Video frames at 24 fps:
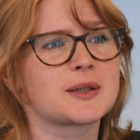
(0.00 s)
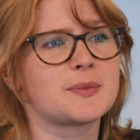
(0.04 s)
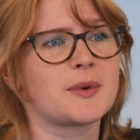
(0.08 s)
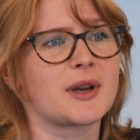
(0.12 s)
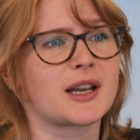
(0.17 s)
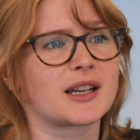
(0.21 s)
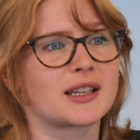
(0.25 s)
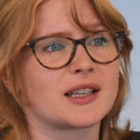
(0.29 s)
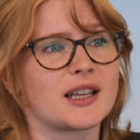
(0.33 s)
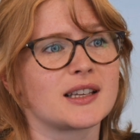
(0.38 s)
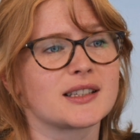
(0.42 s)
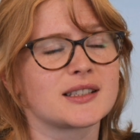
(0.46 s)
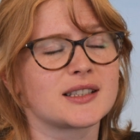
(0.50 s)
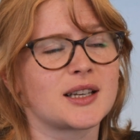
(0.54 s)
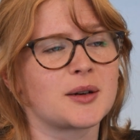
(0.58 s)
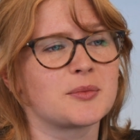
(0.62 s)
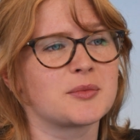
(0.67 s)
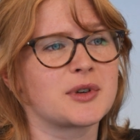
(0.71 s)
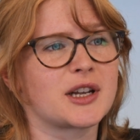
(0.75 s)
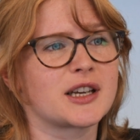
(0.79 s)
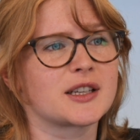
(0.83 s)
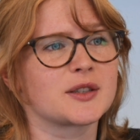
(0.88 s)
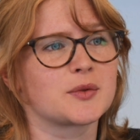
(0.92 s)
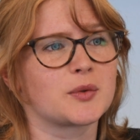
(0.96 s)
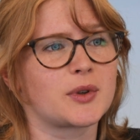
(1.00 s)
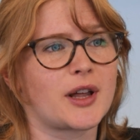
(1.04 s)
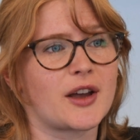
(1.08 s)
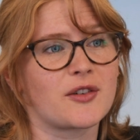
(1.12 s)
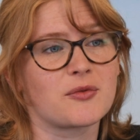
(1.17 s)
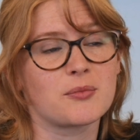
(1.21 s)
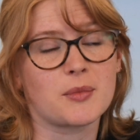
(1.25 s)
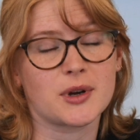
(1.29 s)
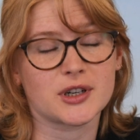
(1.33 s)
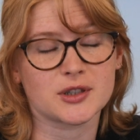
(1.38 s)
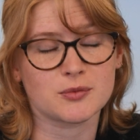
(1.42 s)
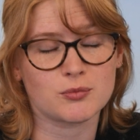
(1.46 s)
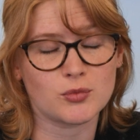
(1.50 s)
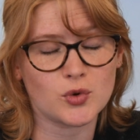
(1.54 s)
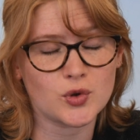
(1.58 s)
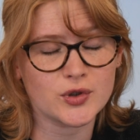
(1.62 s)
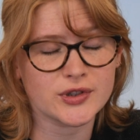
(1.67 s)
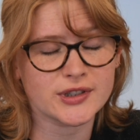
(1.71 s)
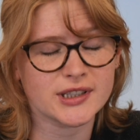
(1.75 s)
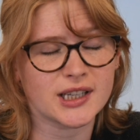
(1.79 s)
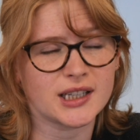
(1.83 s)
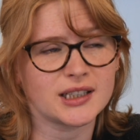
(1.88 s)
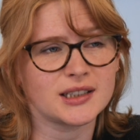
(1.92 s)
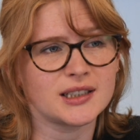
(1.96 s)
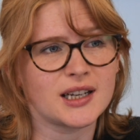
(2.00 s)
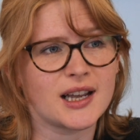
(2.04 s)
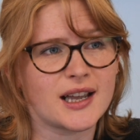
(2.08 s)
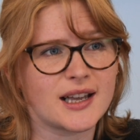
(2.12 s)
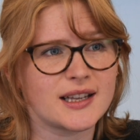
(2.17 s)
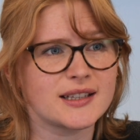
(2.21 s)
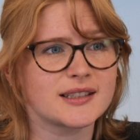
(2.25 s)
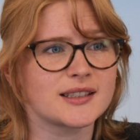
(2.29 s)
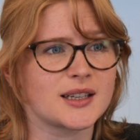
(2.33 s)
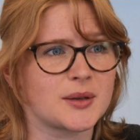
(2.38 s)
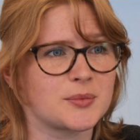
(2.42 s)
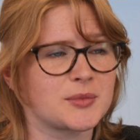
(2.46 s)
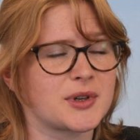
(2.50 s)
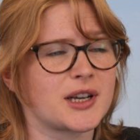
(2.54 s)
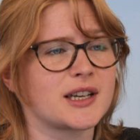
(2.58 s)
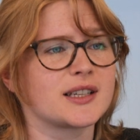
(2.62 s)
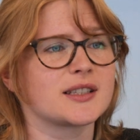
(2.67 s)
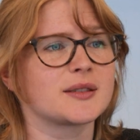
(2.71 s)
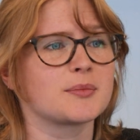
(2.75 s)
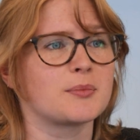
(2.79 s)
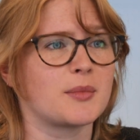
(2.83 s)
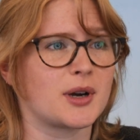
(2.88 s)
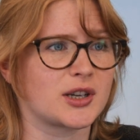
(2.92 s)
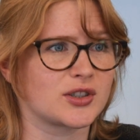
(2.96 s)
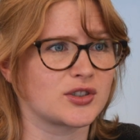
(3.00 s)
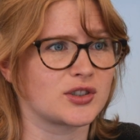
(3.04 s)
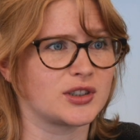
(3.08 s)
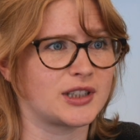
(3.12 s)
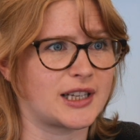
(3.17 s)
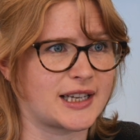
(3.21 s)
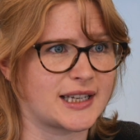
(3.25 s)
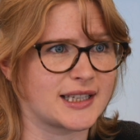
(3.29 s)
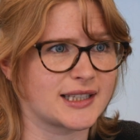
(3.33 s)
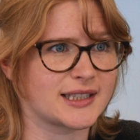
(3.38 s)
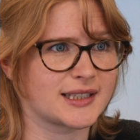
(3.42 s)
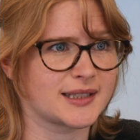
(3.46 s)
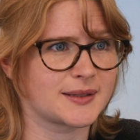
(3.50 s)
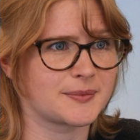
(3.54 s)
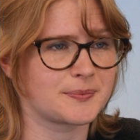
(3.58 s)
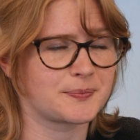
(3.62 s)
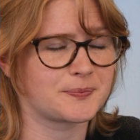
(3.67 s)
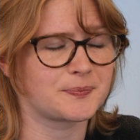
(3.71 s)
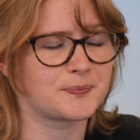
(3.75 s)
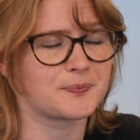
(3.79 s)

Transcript: expect that some days will have much more sun and some days much less.